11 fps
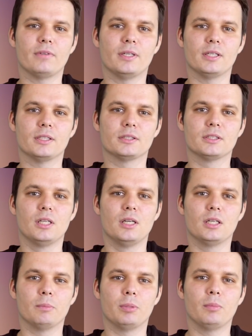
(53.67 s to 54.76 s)
is
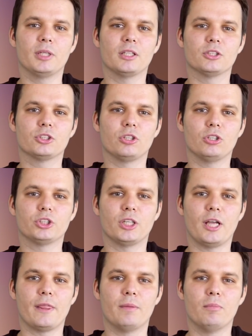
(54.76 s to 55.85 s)
Republican soldier
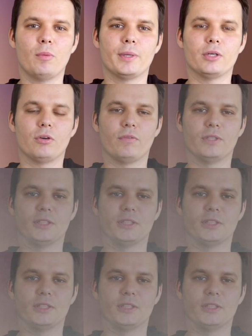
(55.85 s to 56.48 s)
at the moment of his